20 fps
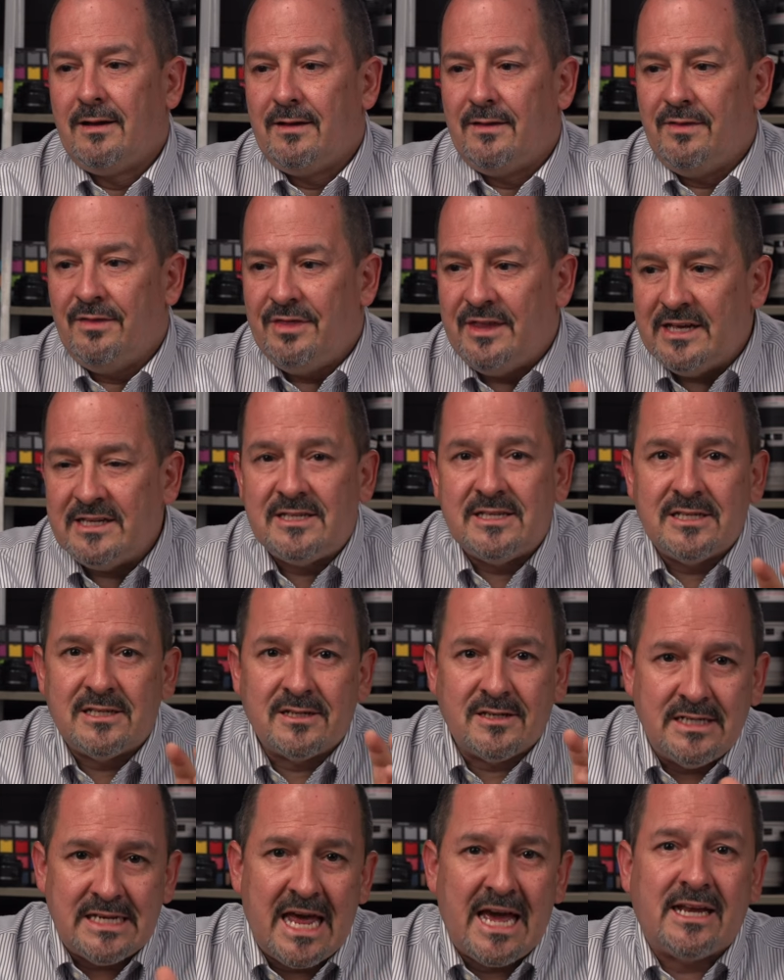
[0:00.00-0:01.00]
this is
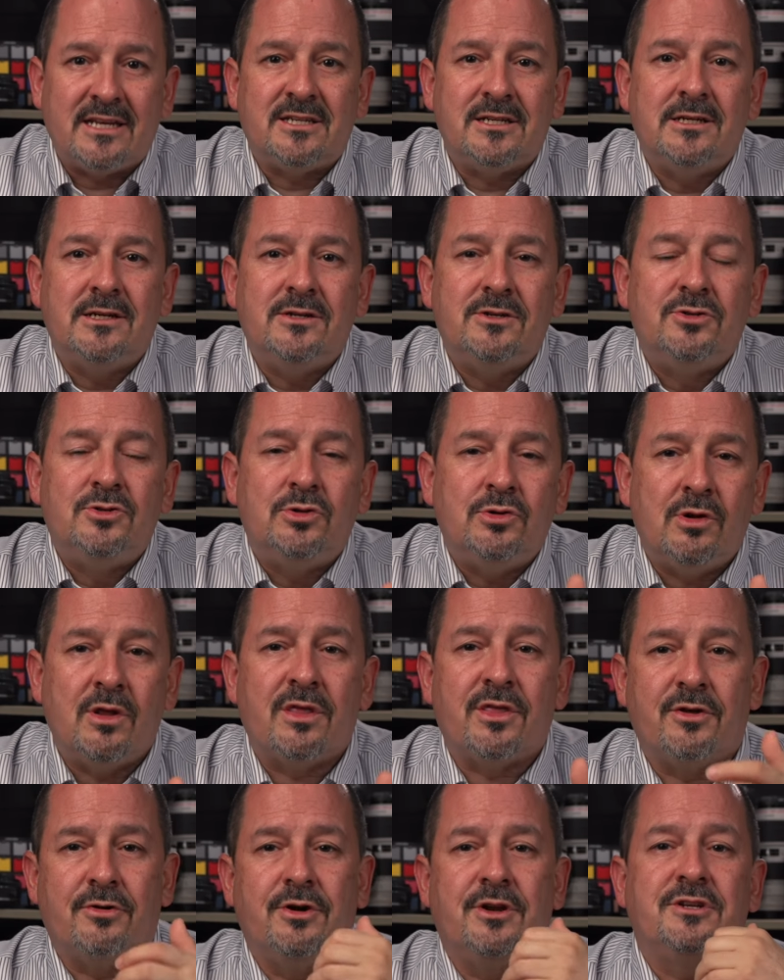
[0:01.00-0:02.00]
connected to the
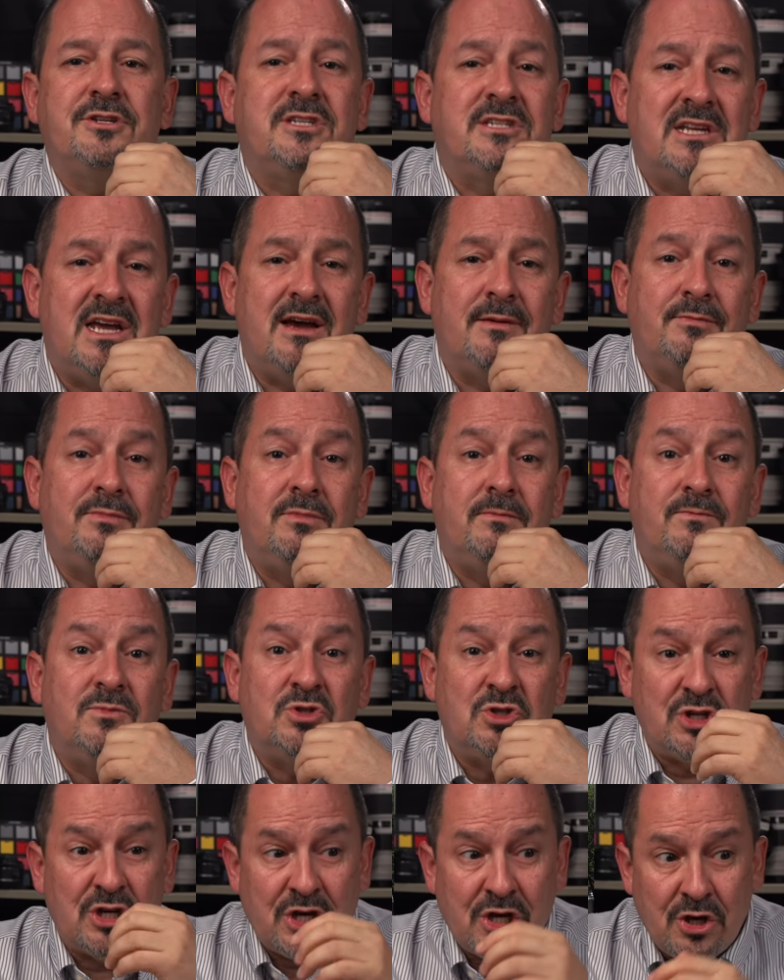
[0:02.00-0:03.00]
third step,
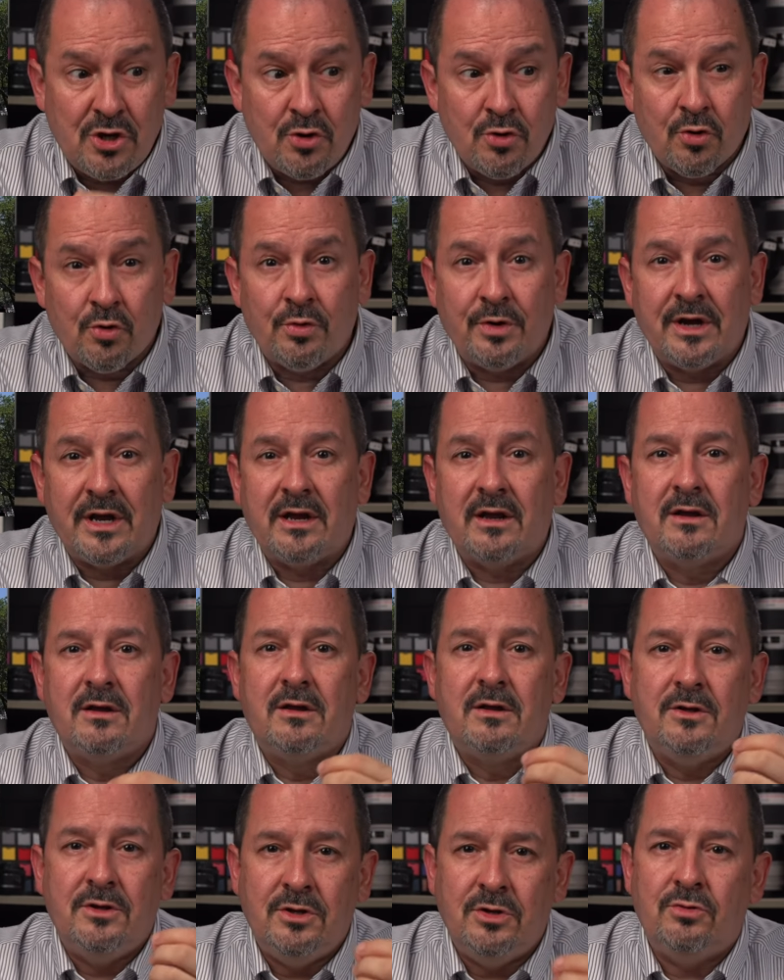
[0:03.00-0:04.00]
securing
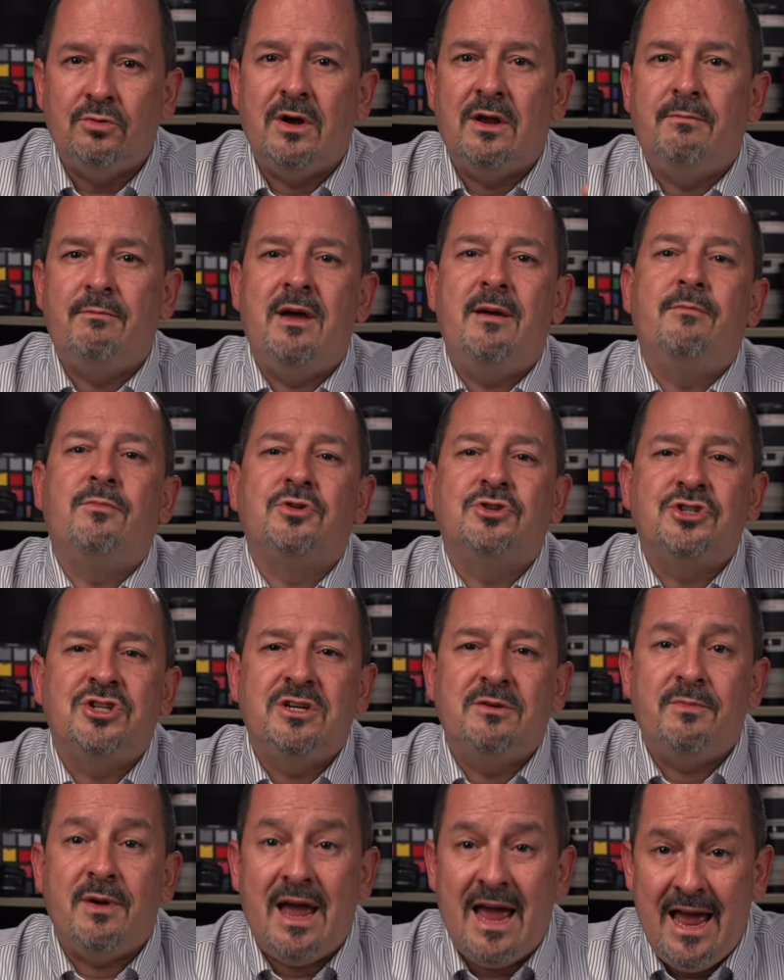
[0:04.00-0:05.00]
UN
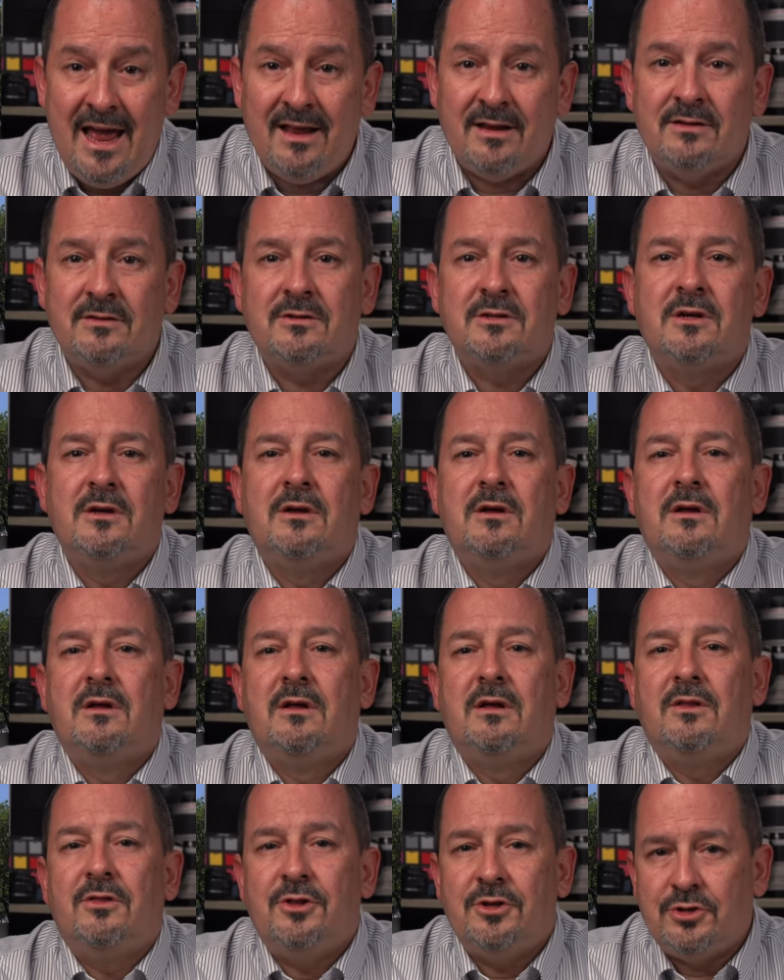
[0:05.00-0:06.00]
membership and
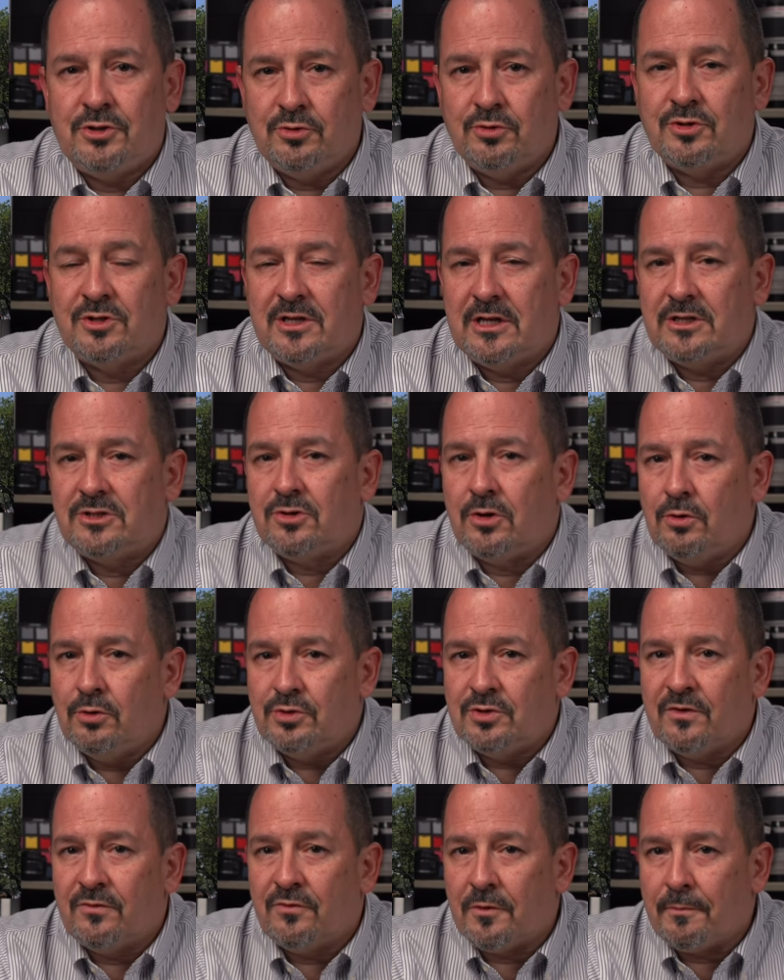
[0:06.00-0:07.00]
the two-state
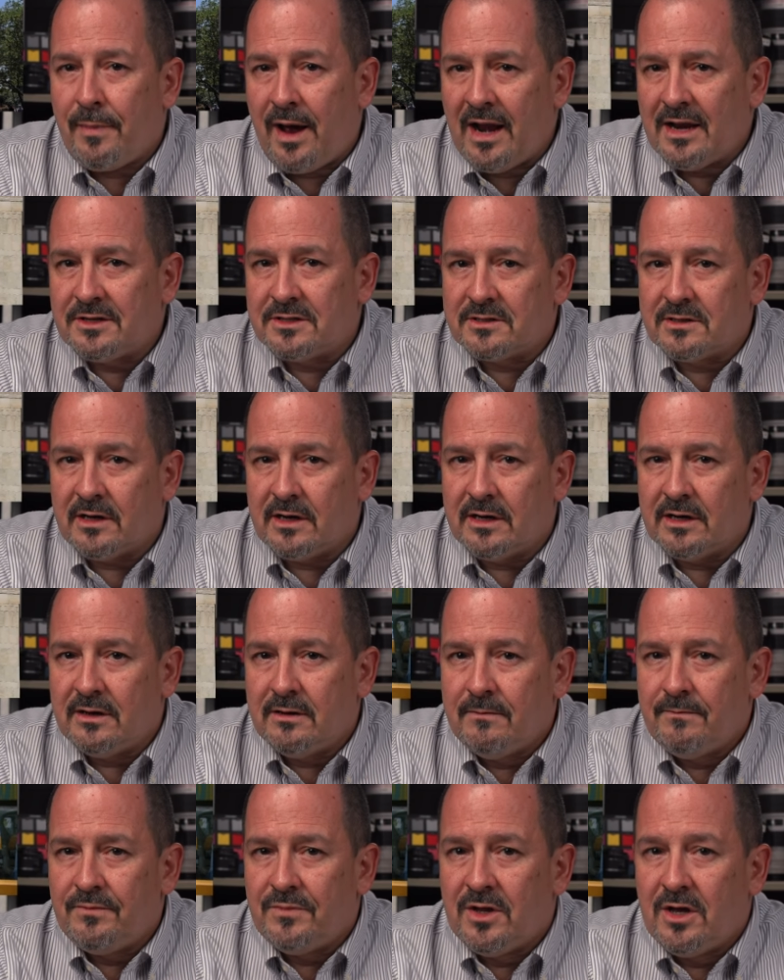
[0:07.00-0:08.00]
solution for Palestine.
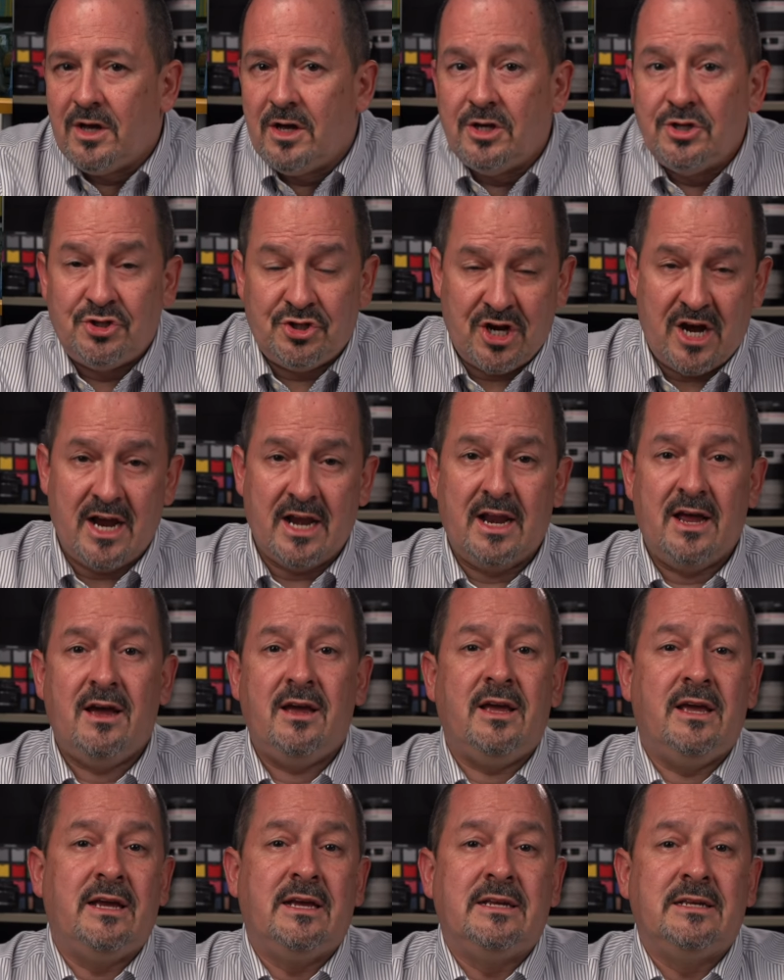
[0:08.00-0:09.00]
China
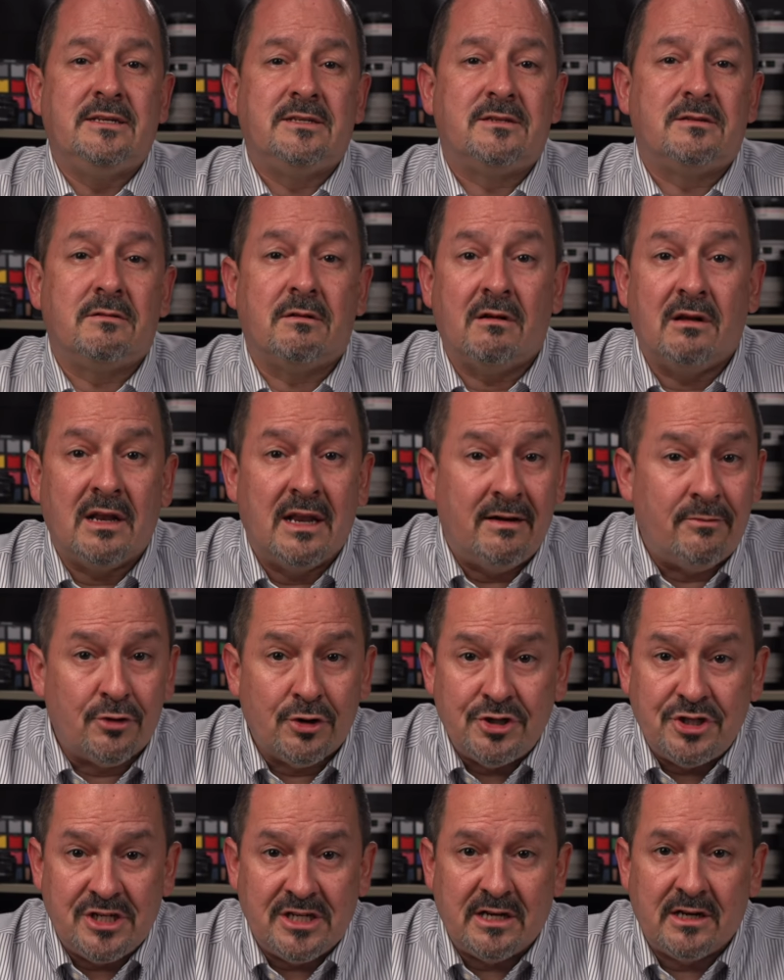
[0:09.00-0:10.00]
is
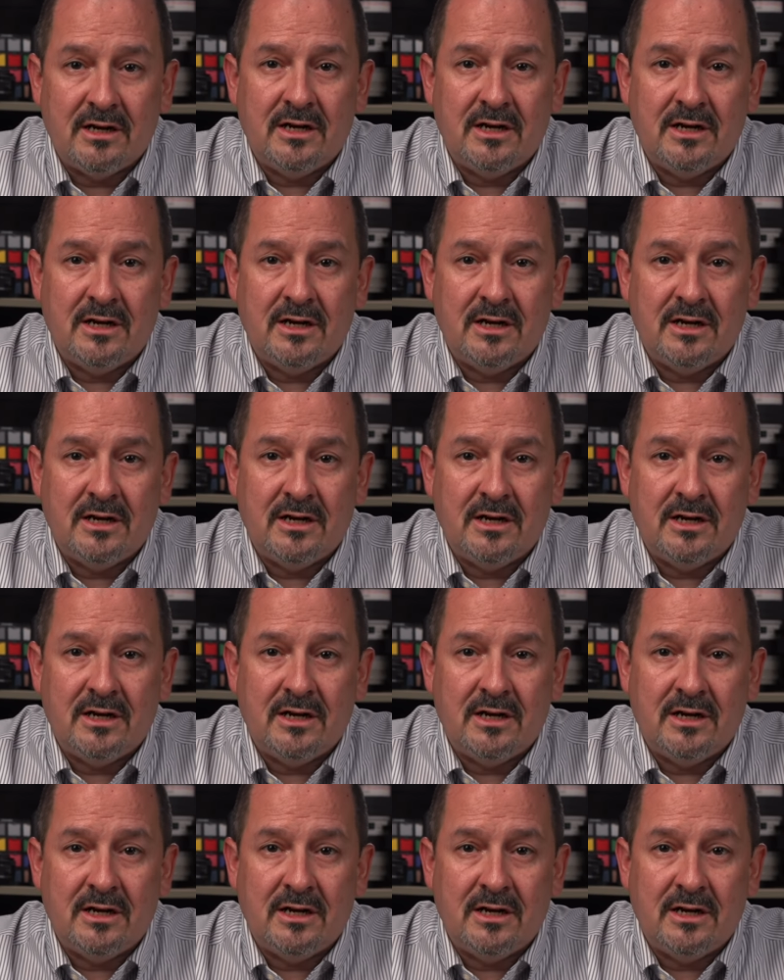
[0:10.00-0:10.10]
leveraging